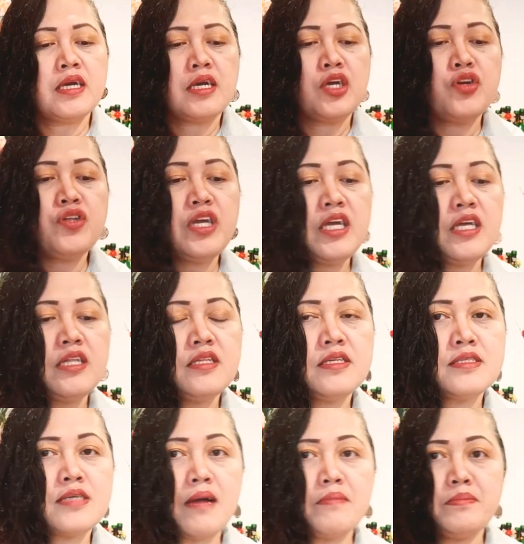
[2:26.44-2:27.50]
you need
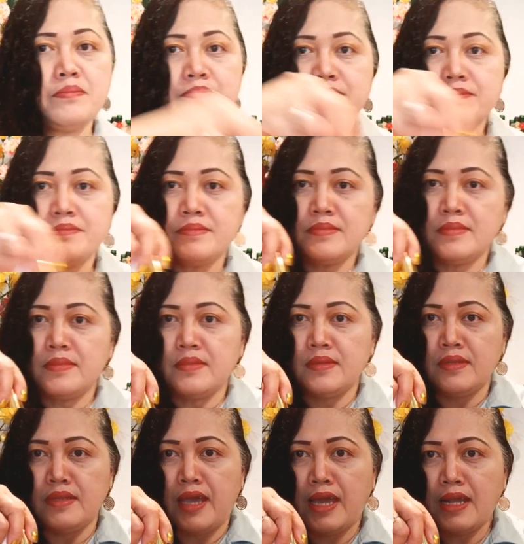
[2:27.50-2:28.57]
some
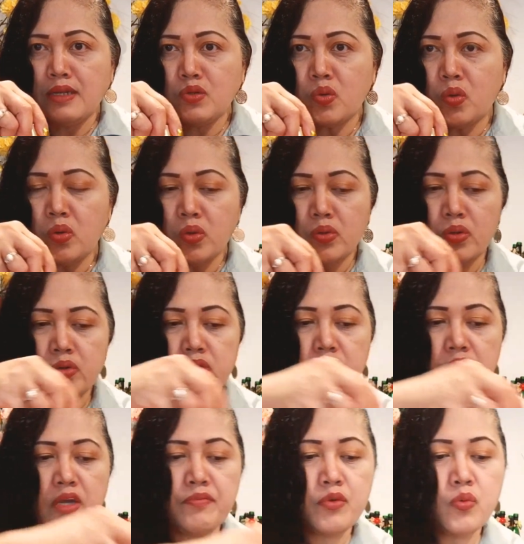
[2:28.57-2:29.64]
nail color
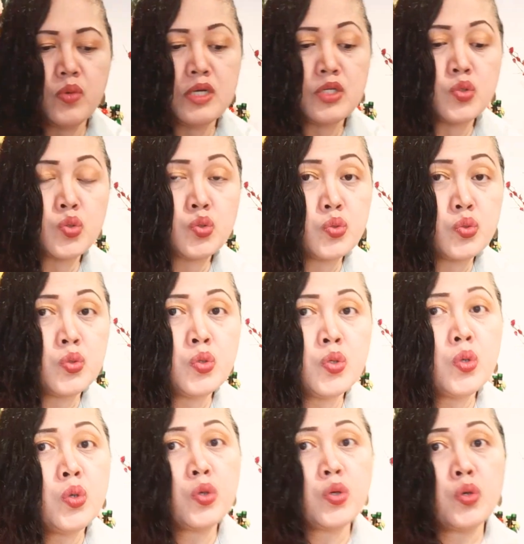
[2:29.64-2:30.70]
if you want to
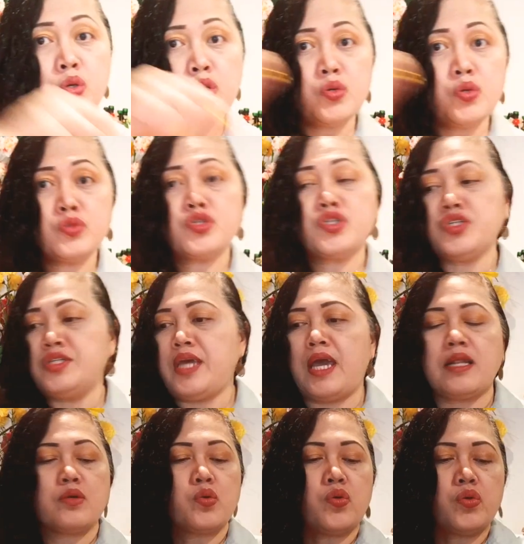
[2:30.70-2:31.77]
use
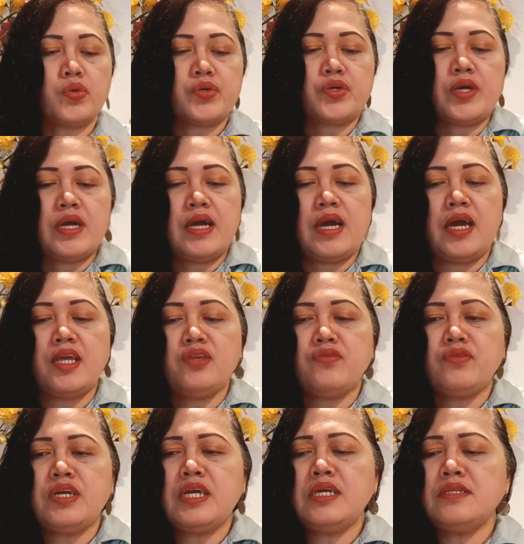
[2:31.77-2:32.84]
nail color, and you
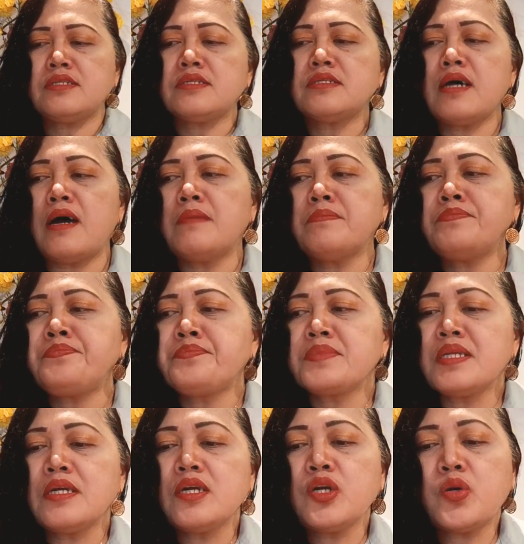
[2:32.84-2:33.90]
need some
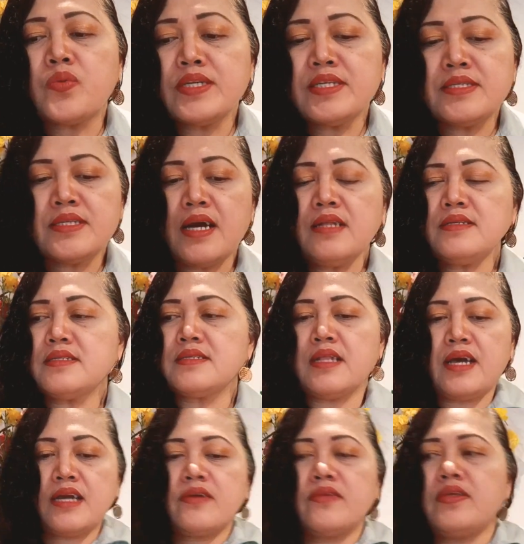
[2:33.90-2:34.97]
crystals
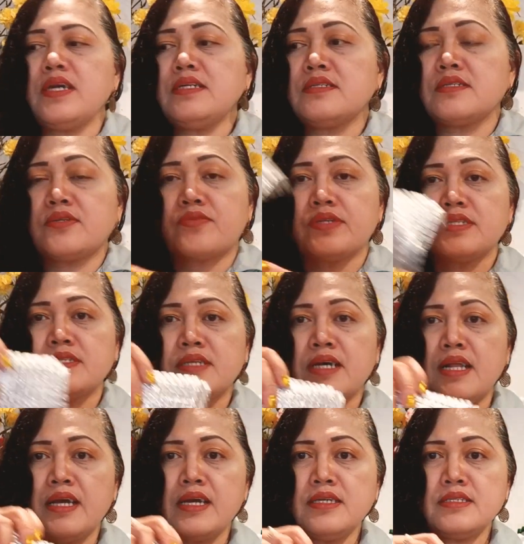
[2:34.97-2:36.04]
like this,
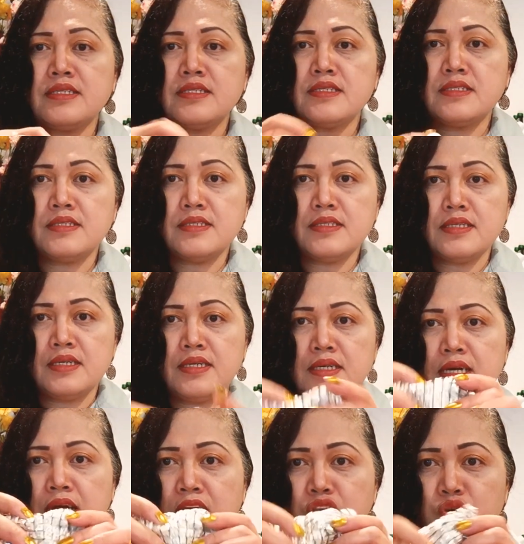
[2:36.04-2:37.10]
crystallize,
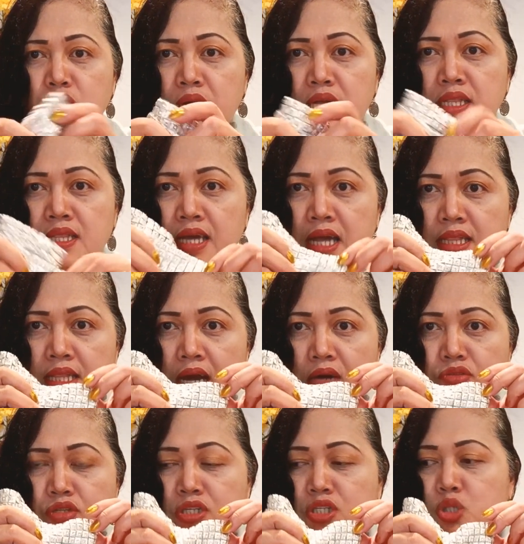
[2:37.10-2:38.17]
and you can cut
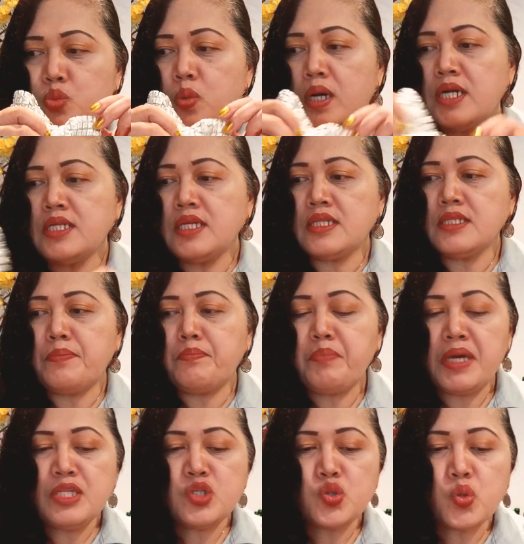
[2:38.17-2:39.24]
out this one. It
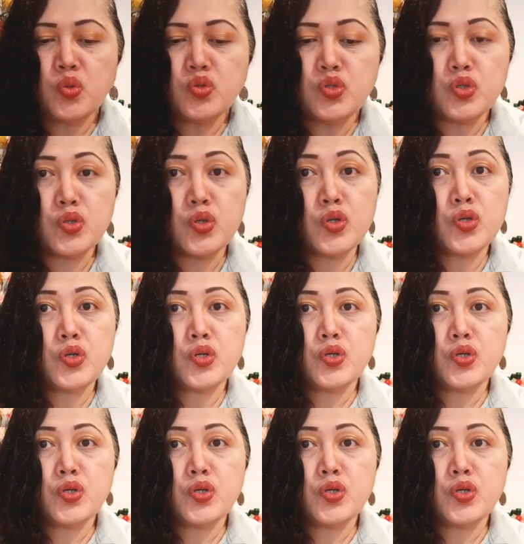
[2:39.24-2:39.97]
depends on your